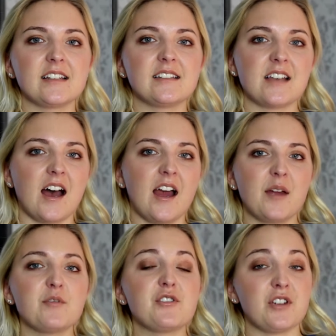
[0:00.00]
the
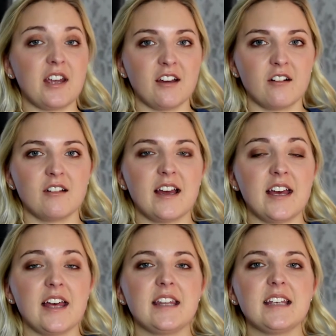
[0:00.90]
time to heal,
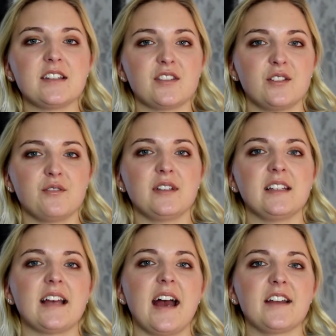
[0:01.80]
and it's doing
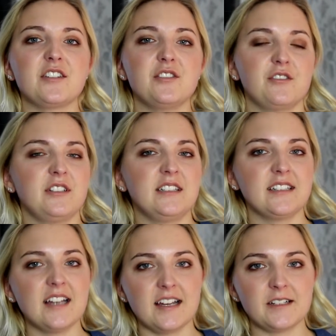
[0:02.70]
that during the
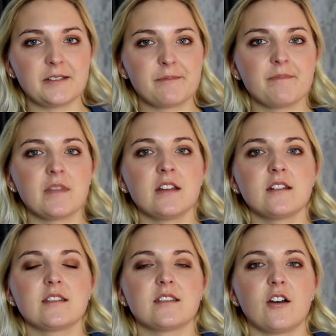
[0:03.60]
night.
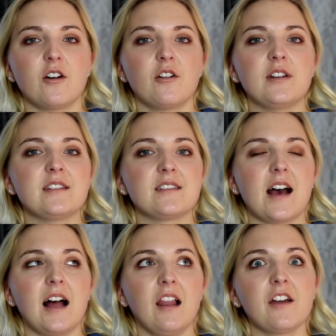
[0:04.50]
So it's
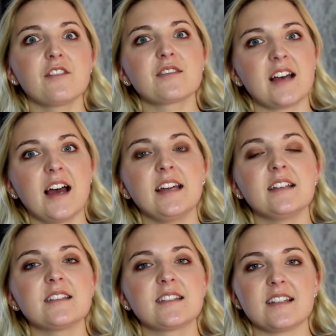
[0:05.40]
a lot of
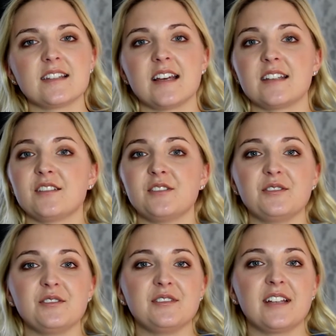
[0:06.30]
science that says
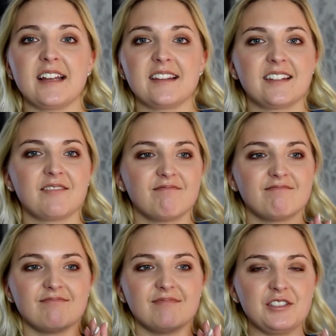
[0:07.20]
you
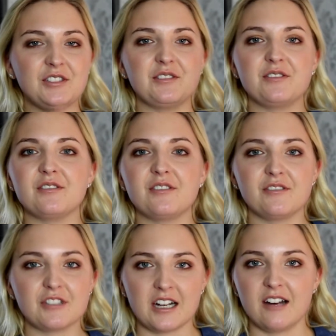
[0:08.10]

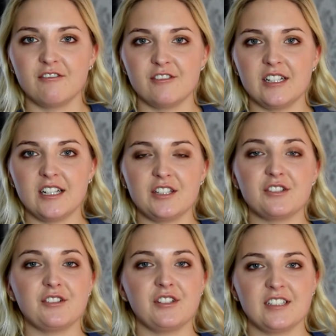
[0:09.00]
recovering
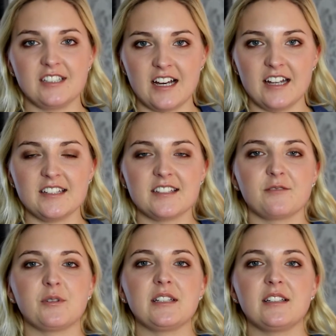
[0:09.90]
during the night
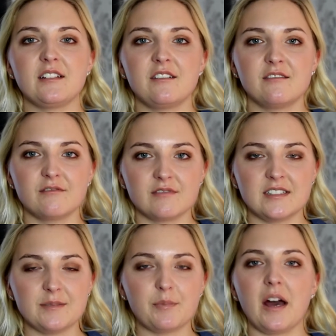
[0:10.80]
when the
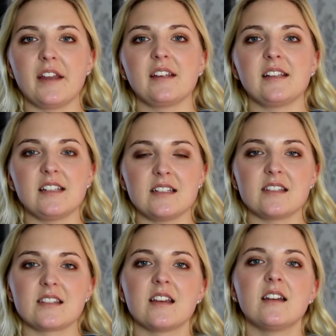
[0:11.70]
body is